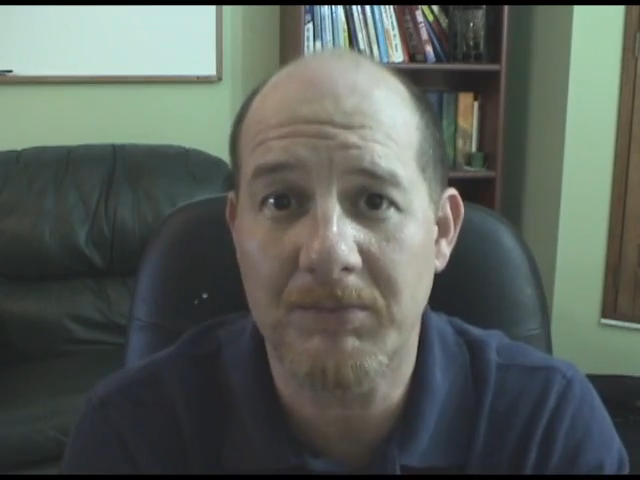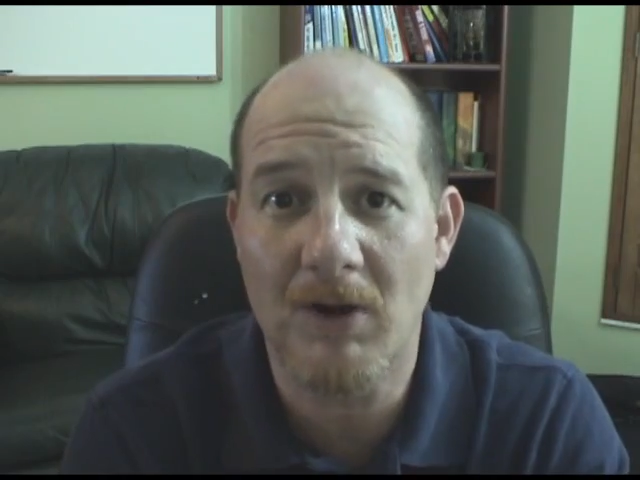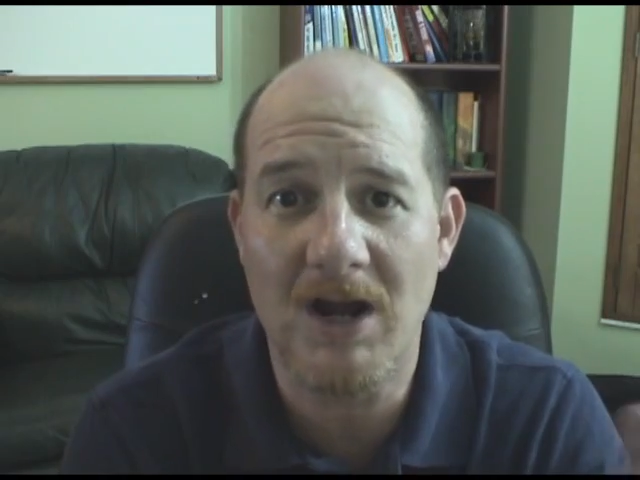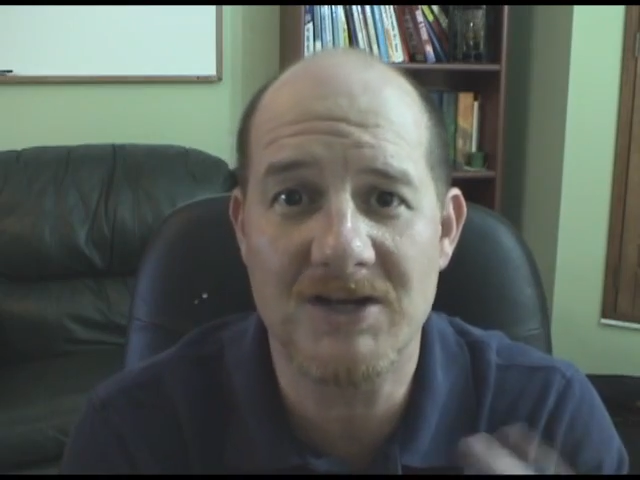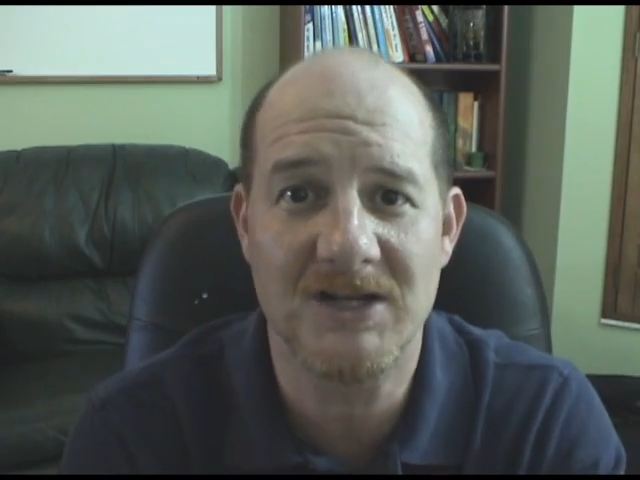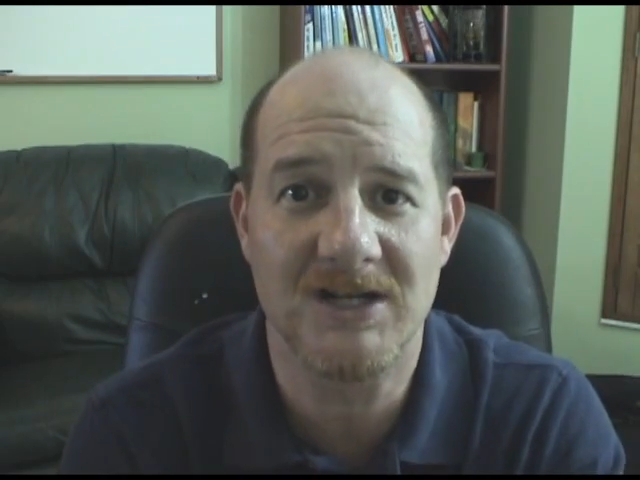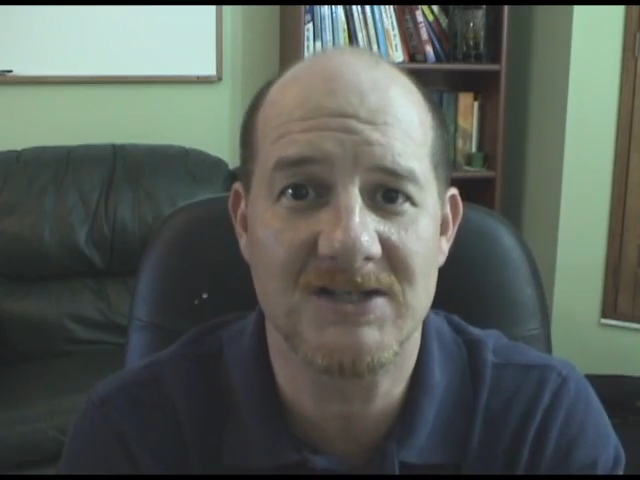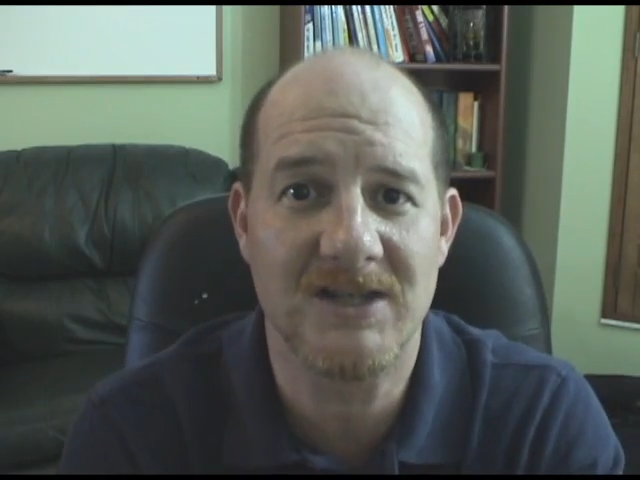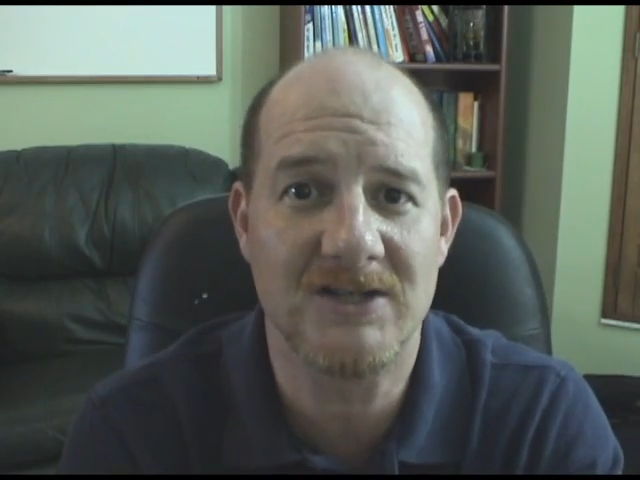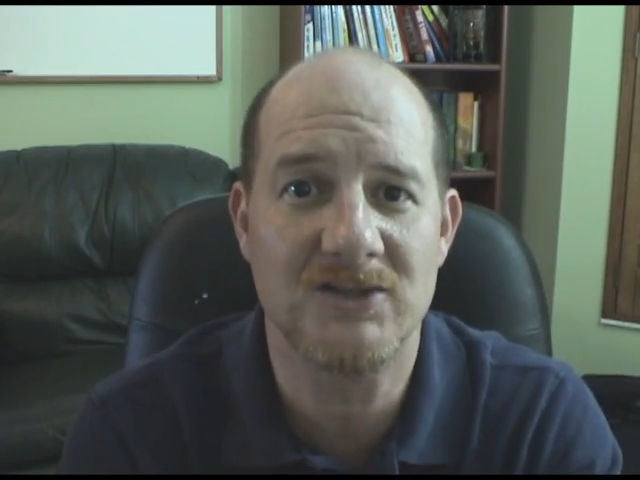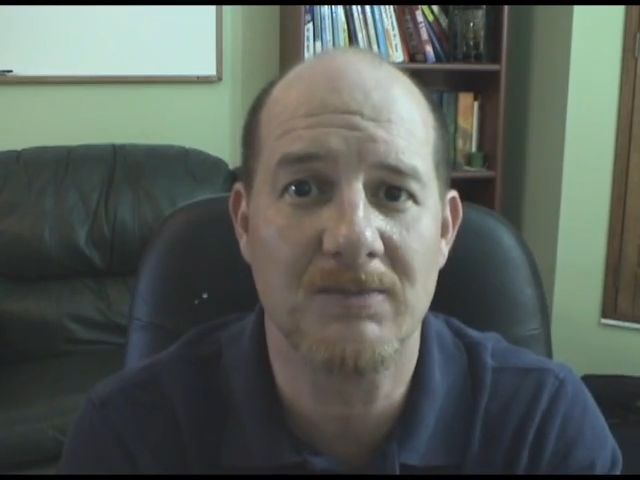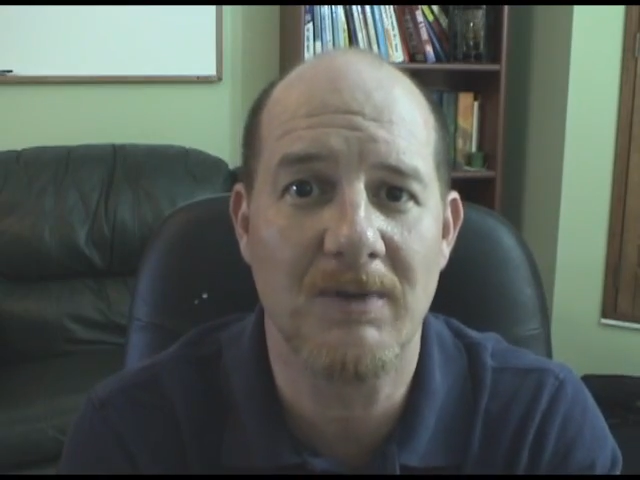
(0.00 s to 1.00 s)
projects
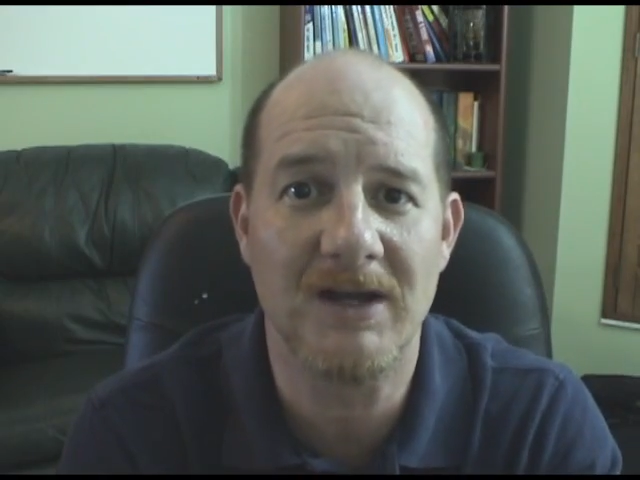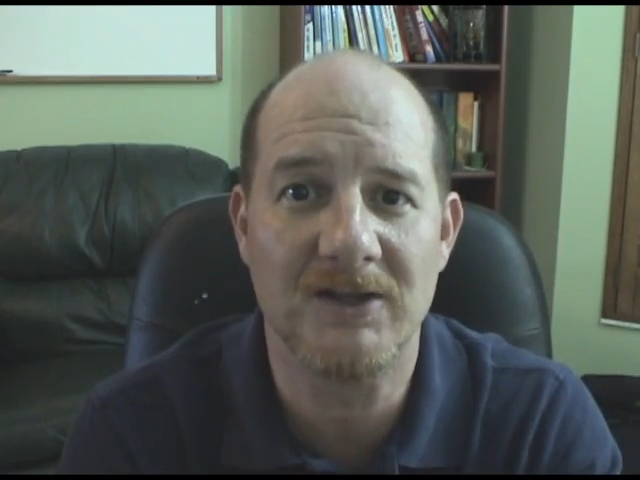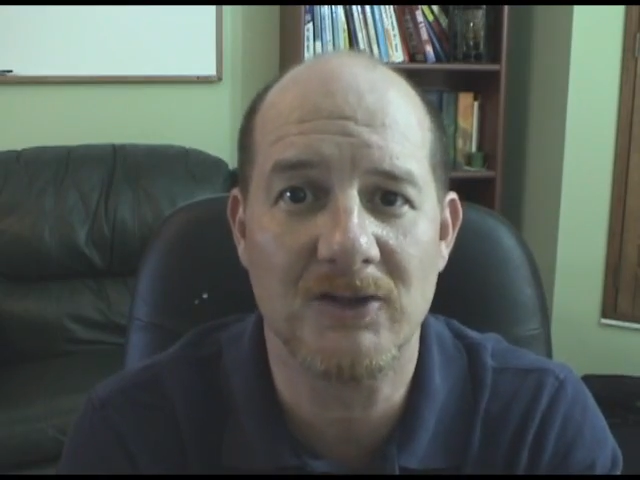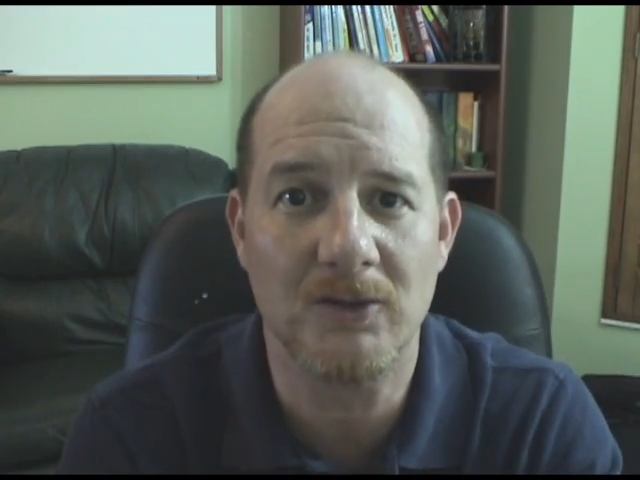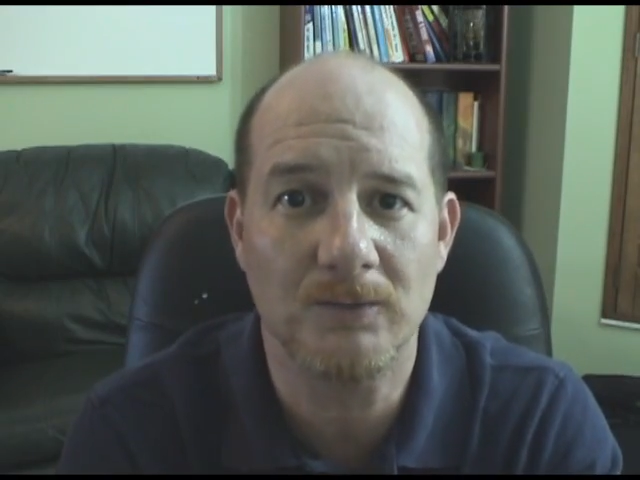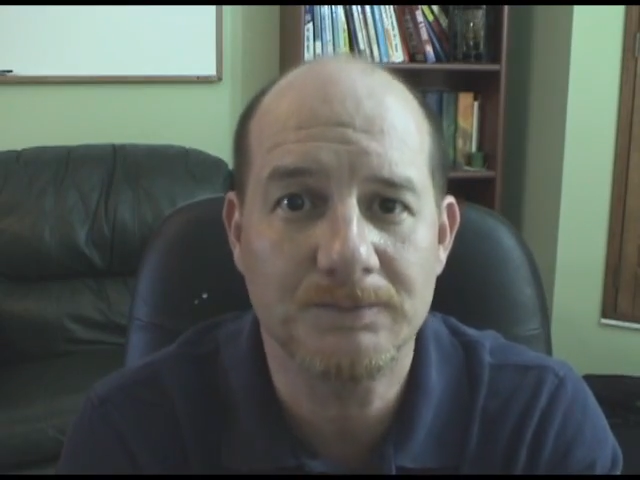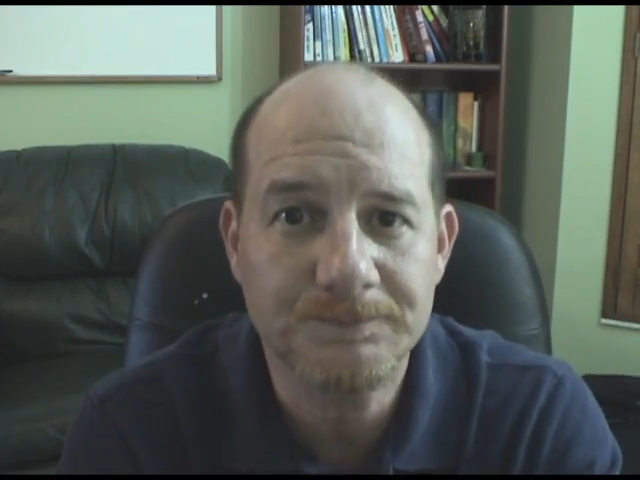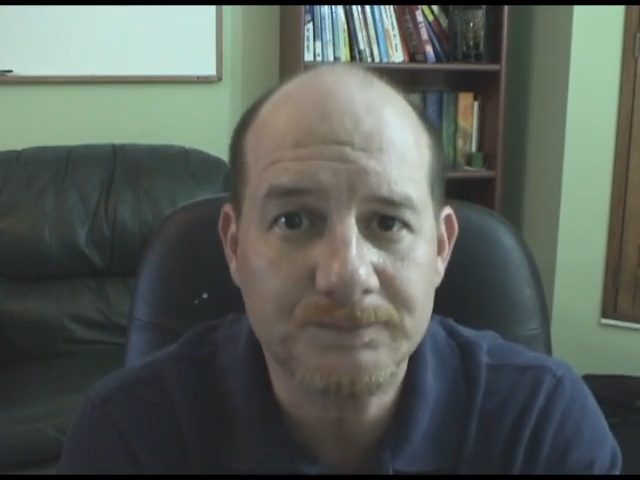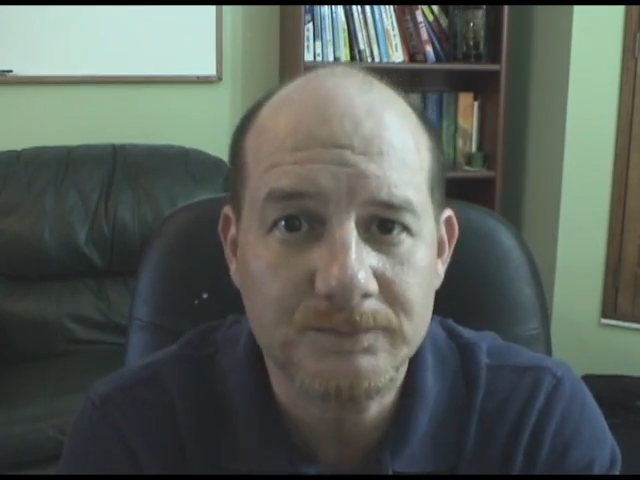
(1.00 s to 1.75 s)
that you might do.